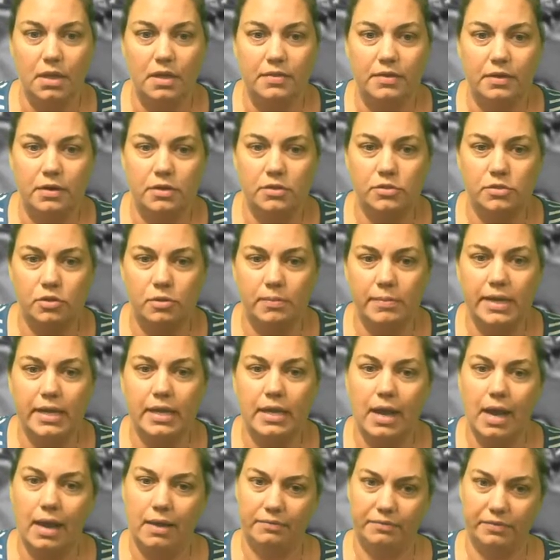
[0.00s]
There are so many
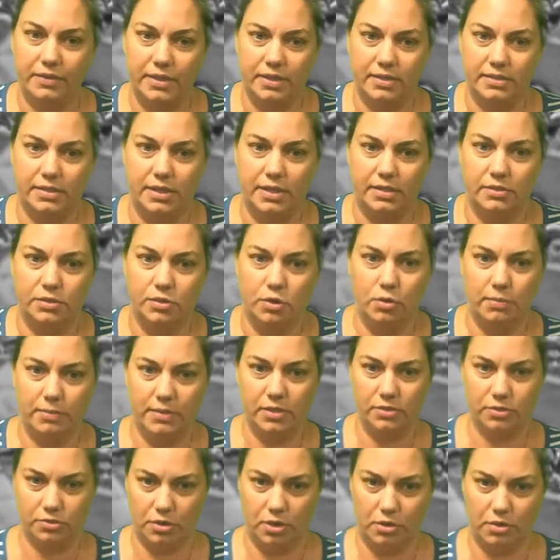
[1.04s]
conflicts that Tomi
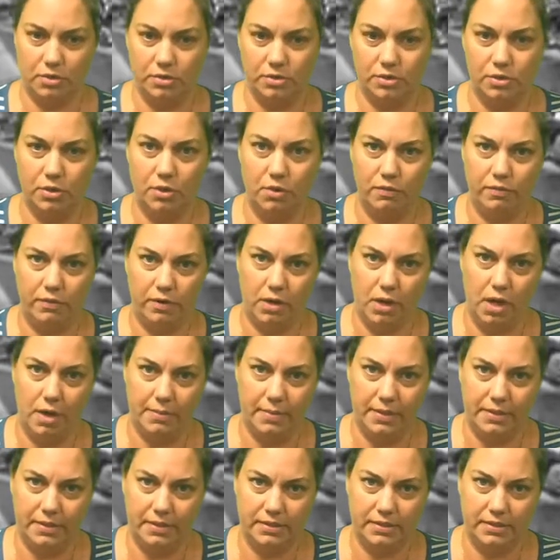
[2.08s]
struggles to overcome in